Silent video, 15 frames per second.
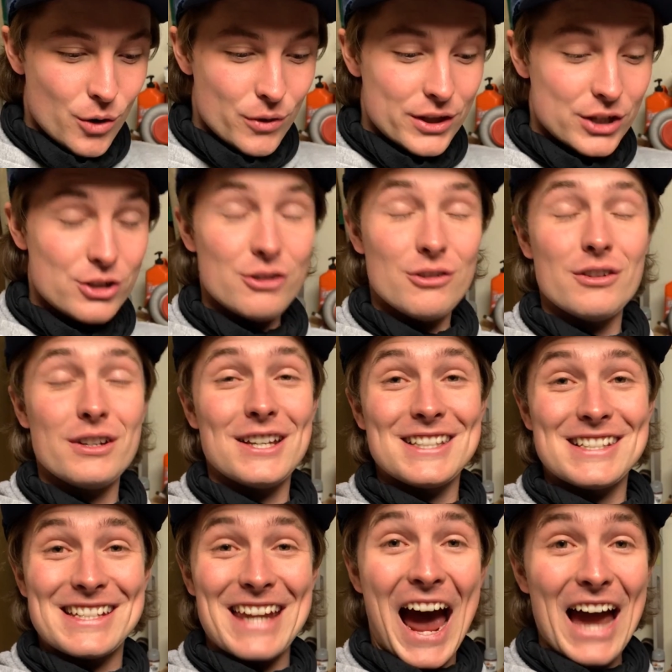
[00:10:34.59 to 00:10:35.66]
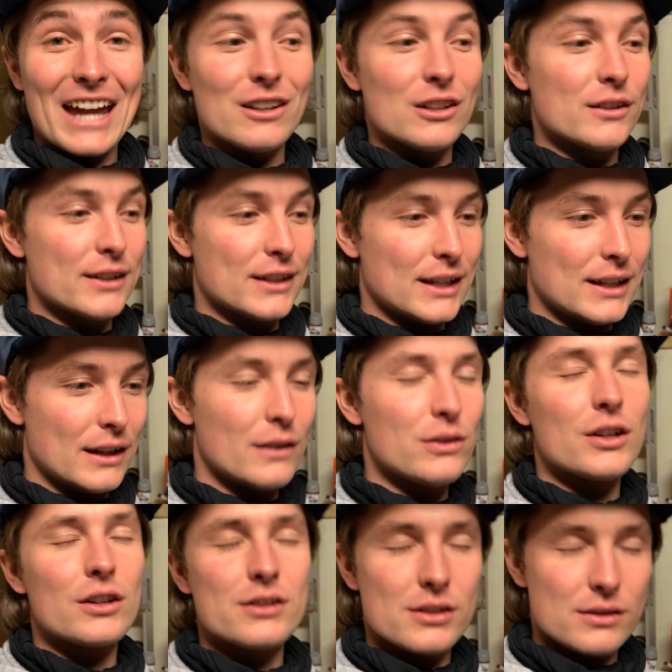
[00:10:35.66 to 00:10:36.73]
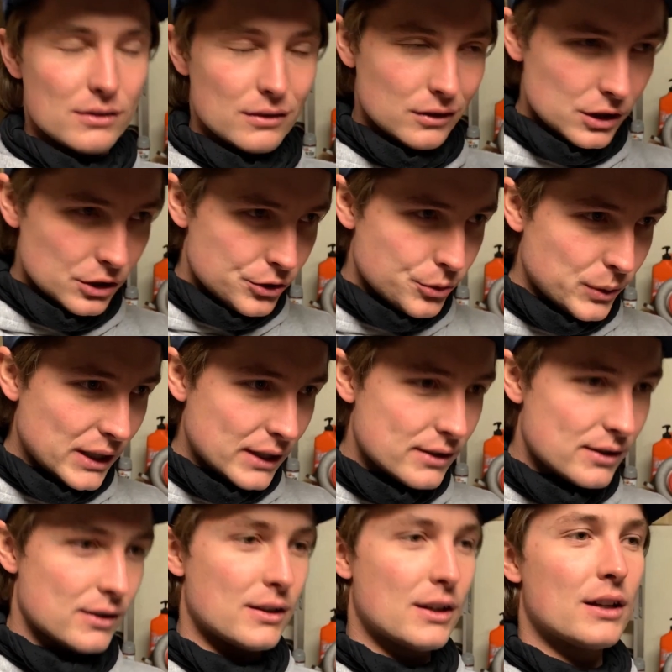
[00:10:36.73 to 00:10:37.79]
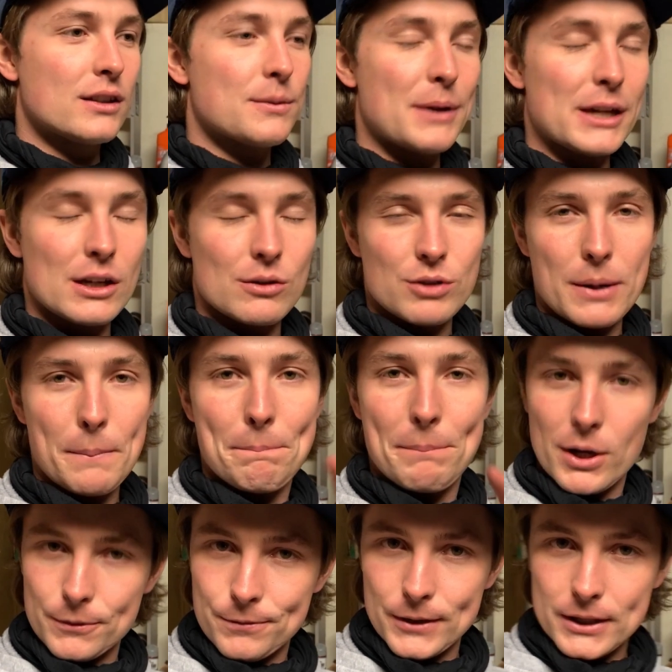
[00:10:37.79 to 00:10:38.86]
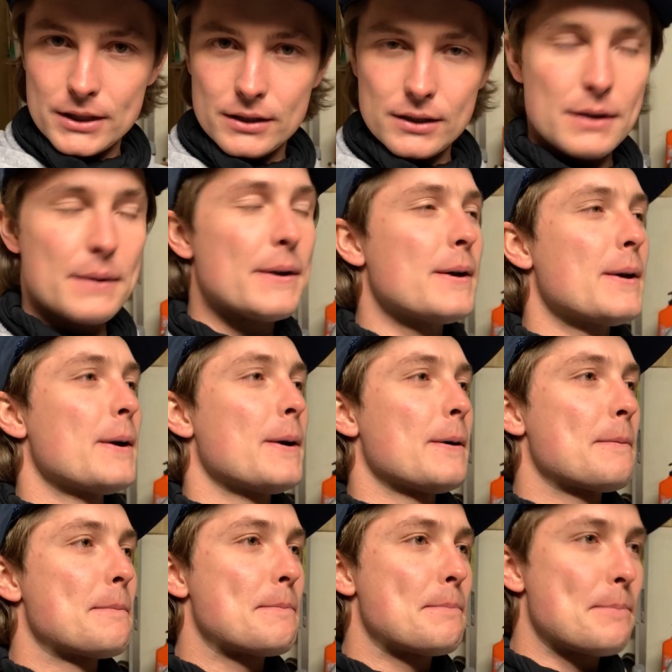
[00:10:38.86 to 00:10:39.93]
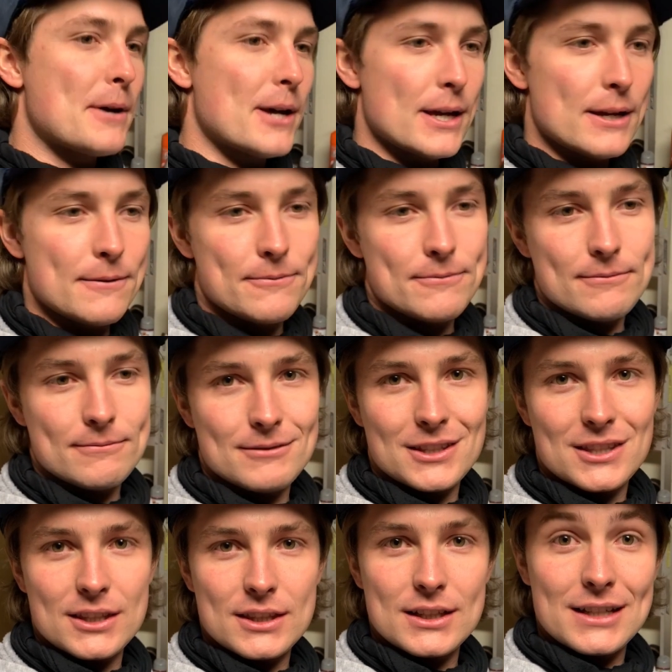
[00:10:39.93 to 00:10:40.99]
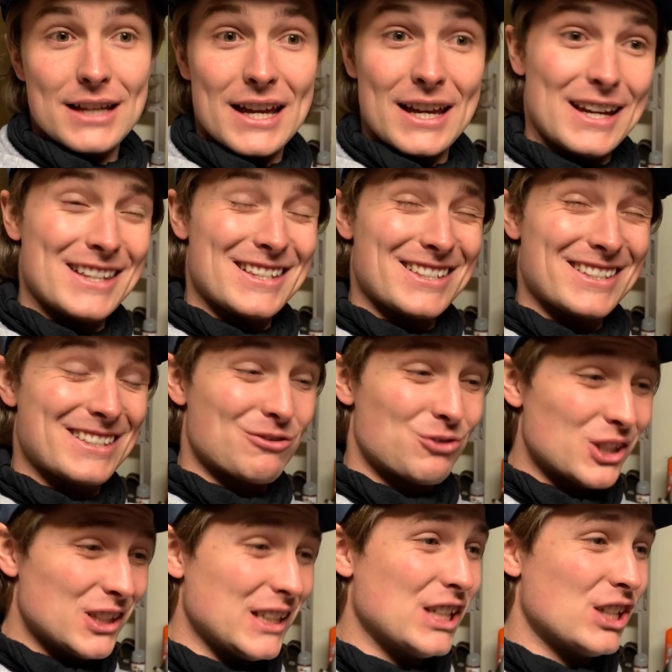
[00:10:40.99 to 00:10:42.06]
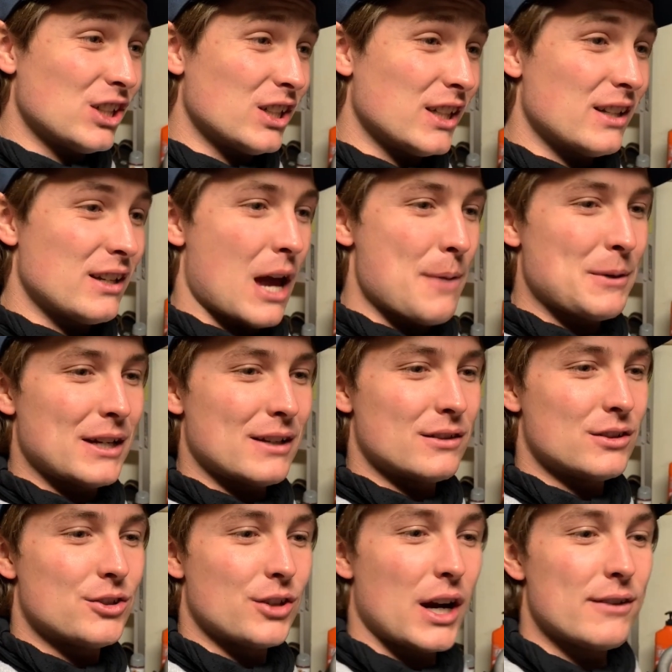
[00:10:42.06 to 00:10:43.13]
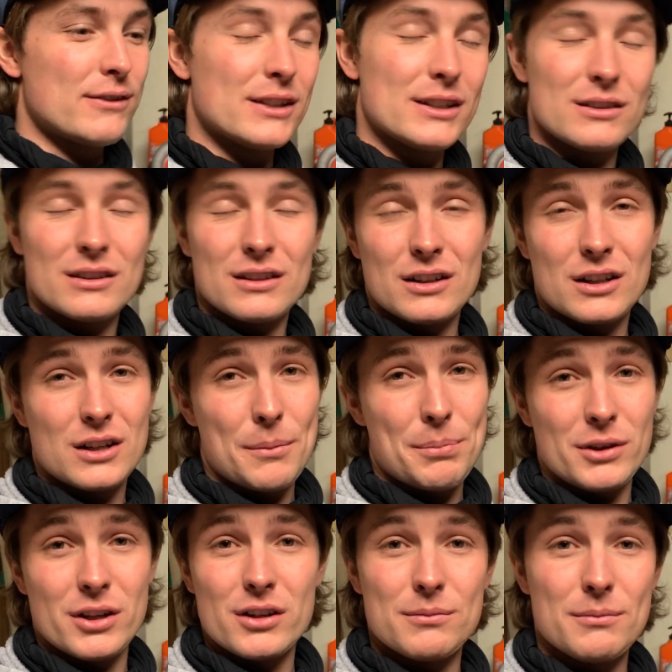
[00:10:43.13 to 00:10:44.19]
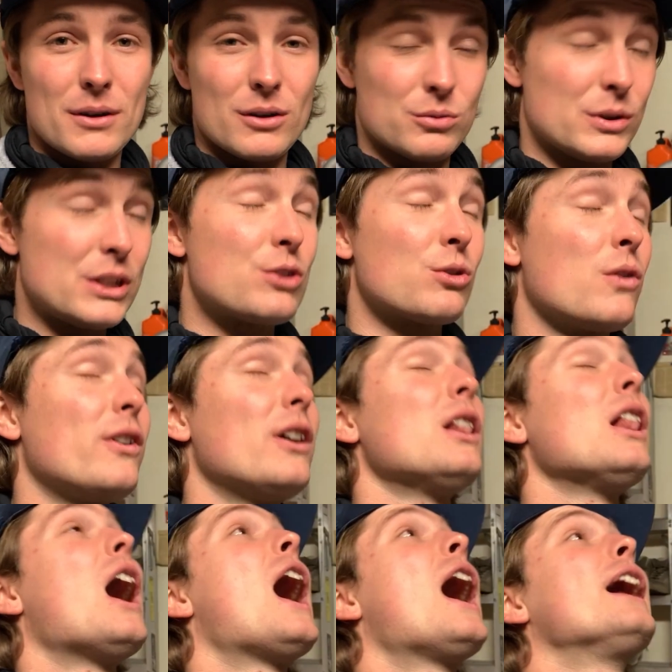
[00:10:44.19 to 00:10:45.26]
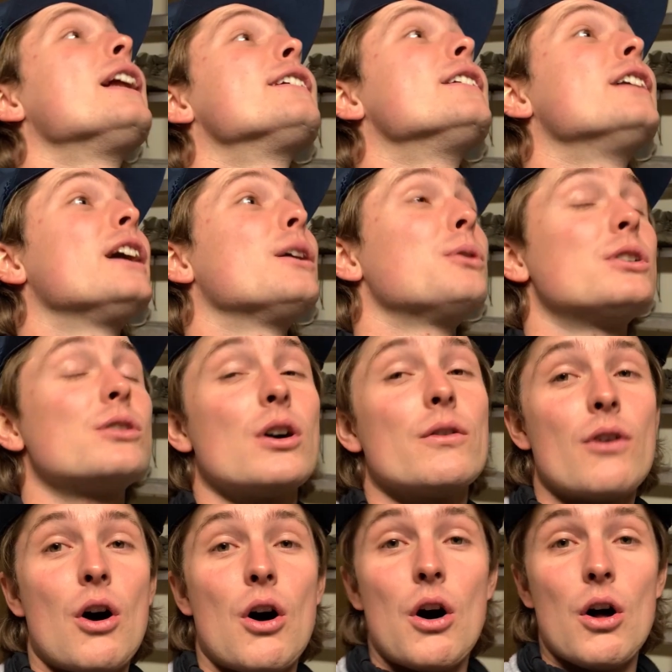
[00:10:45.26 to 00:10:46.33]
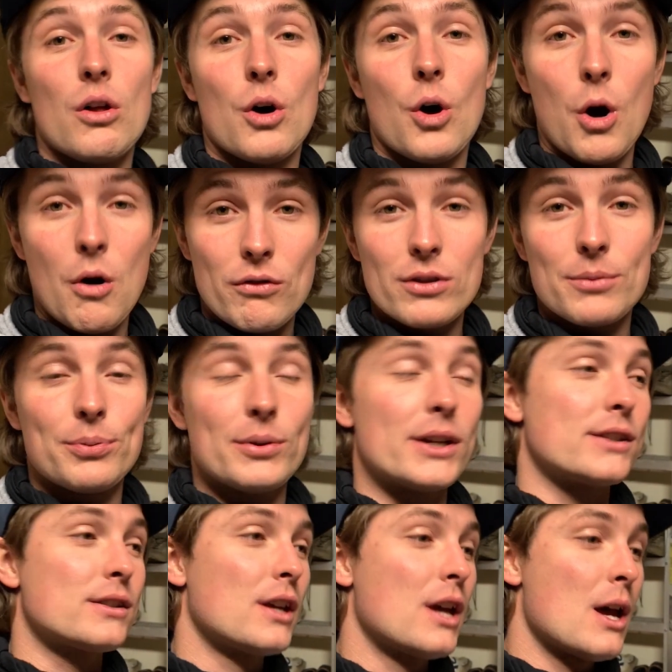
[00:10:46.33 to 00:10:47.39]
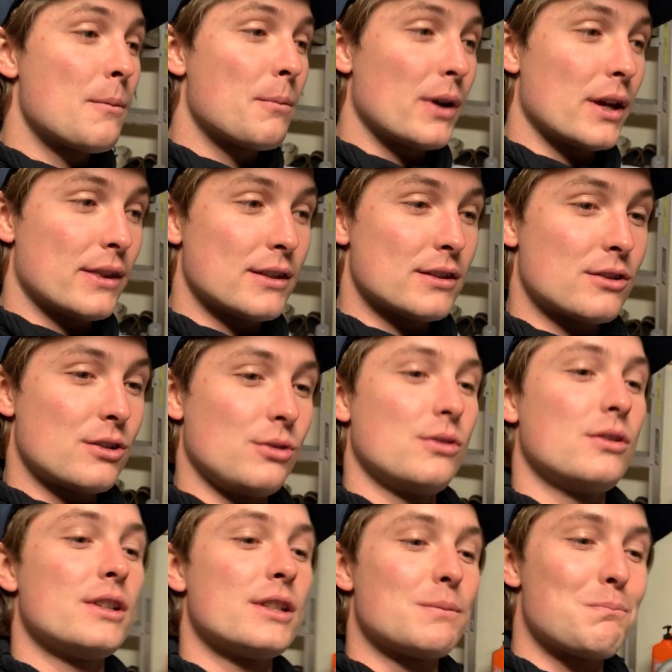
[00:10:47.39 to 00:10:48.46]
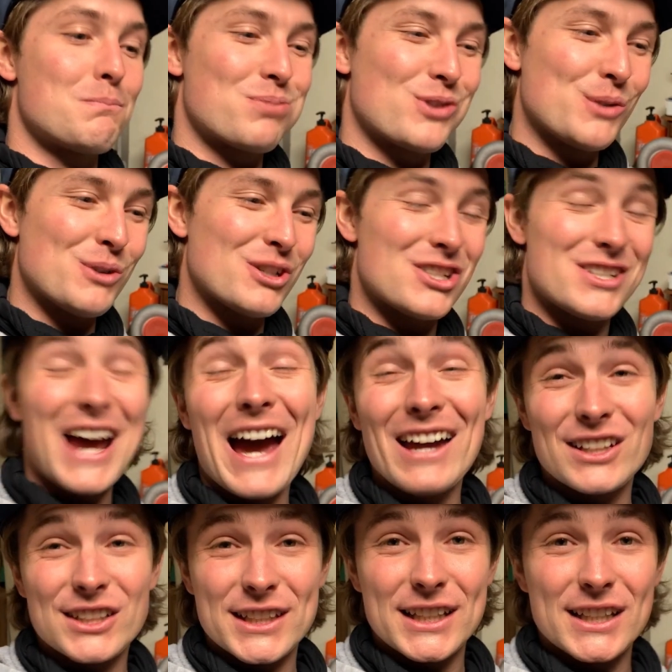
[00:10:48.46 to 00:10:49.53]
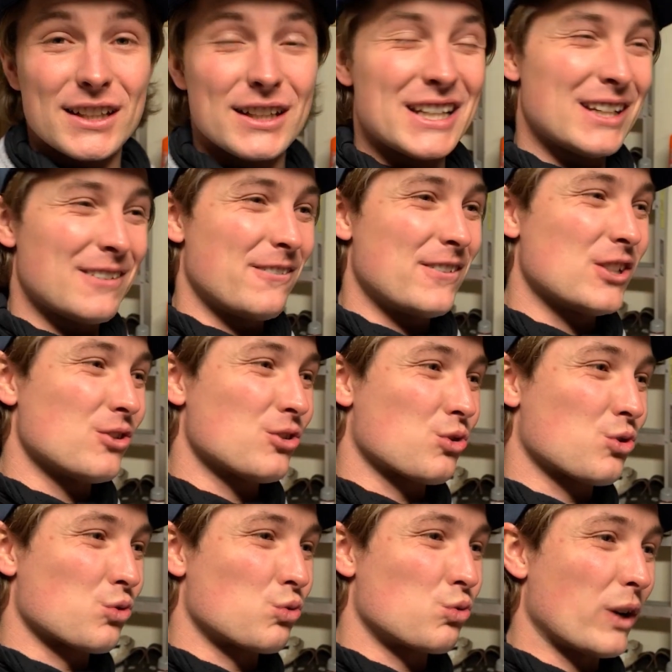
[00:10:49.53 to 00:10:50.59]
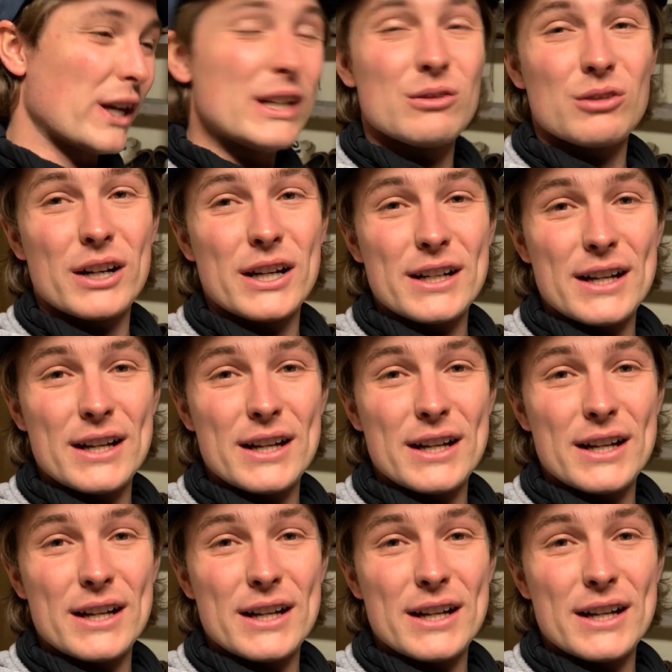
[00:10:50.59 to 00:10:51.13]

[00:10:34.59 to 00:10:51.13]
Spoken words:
the tune is dialed. There's little tweaks to make it run perfect, but at the end of the day, it's really good. I mean, driving a couple hundred, we drove a lot today. We drove all over the place, but this tune is pretty much dialed in. It feels great right